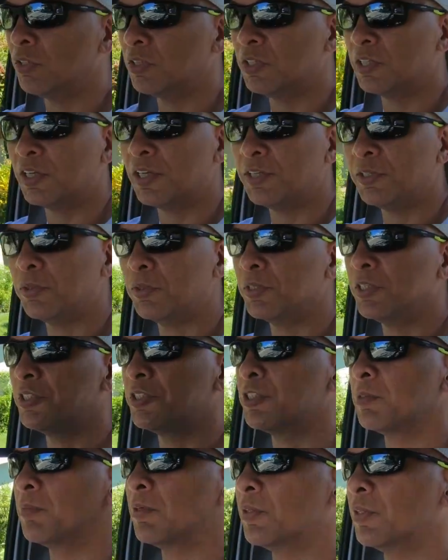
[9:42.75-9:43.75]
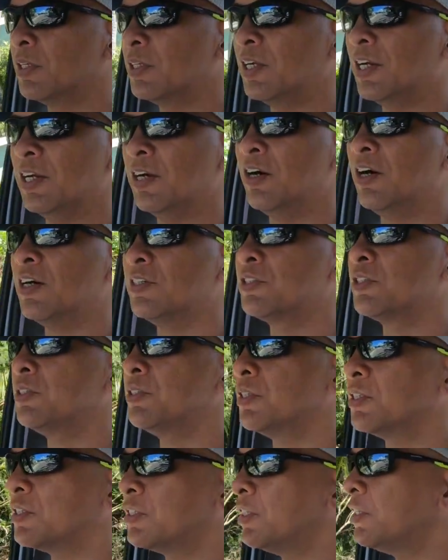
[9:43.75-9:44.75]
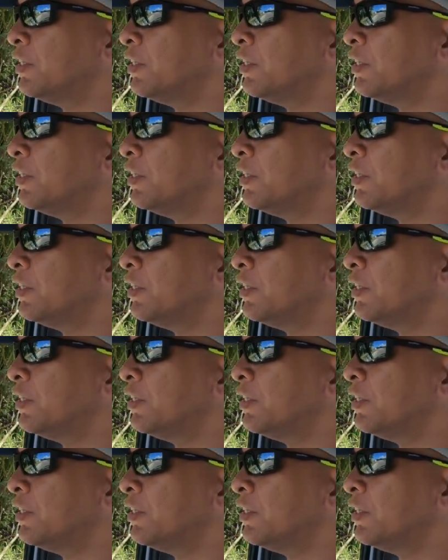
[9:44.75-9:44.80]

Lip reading: thing I noticed about the Daihatsu, the seating